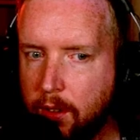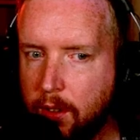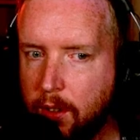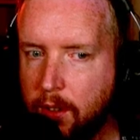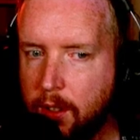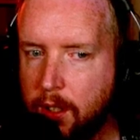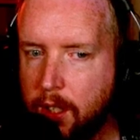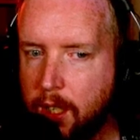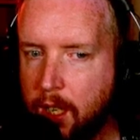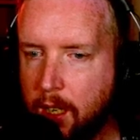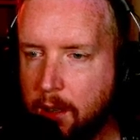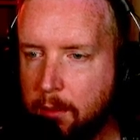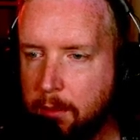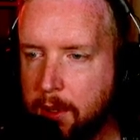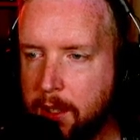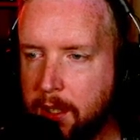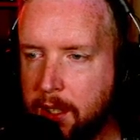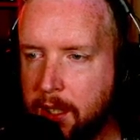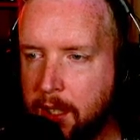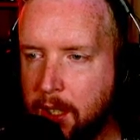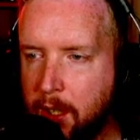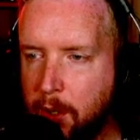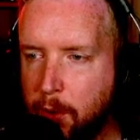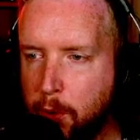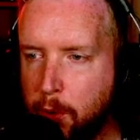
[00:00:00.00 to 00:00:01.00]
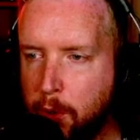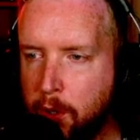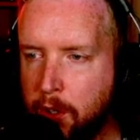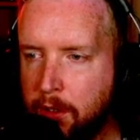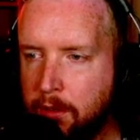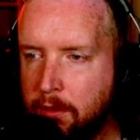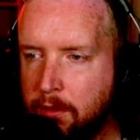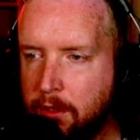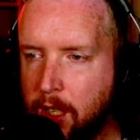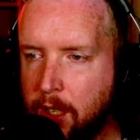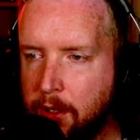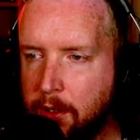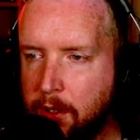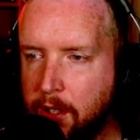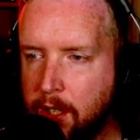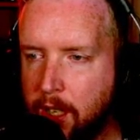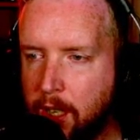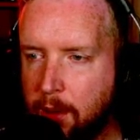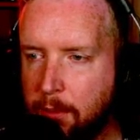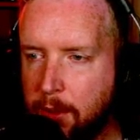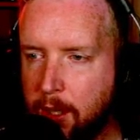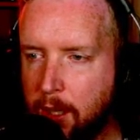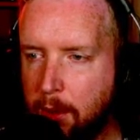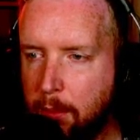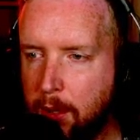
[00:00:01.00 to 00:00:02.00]
Time is an illusion. Lunchtime
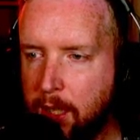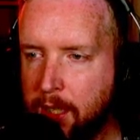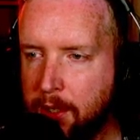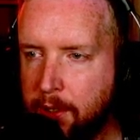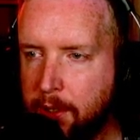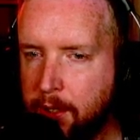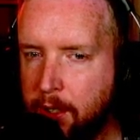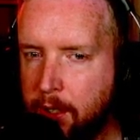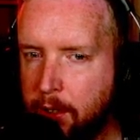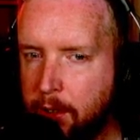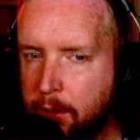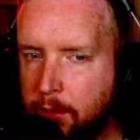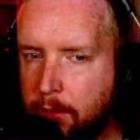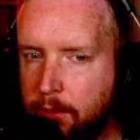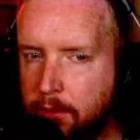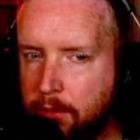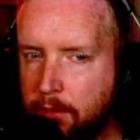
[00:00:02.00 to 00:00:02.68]
doubly so.